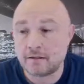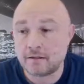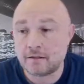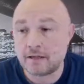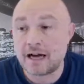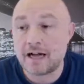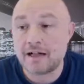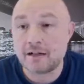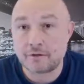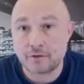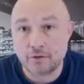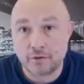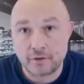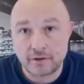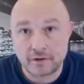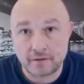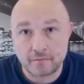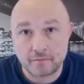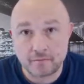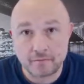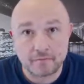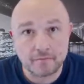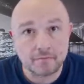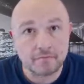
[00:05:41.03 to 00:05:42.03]
algorithm
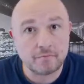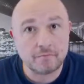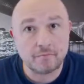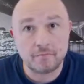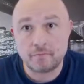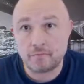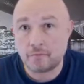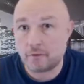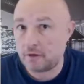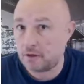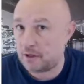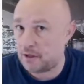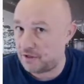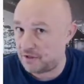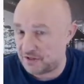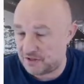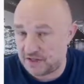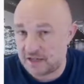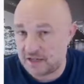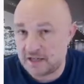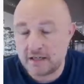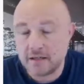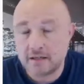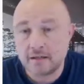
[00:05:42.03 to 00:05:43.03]
in
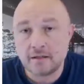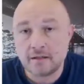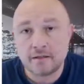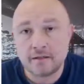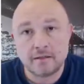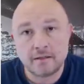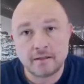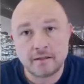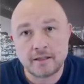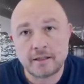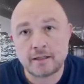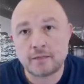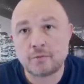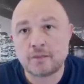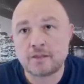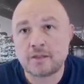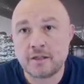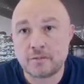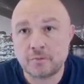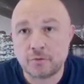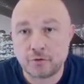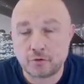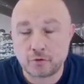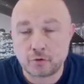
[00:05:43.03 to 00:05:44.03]
C that was
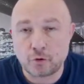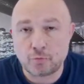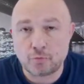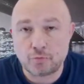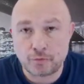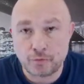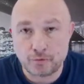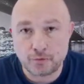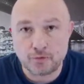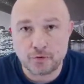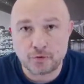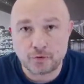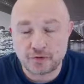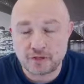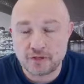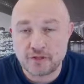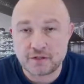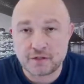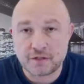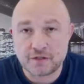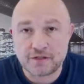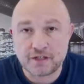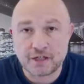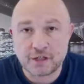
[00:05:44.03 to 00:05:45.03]
able to compute those
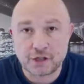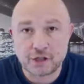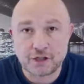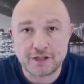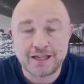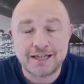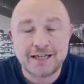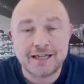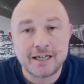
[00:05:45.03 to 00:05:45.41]
intersections.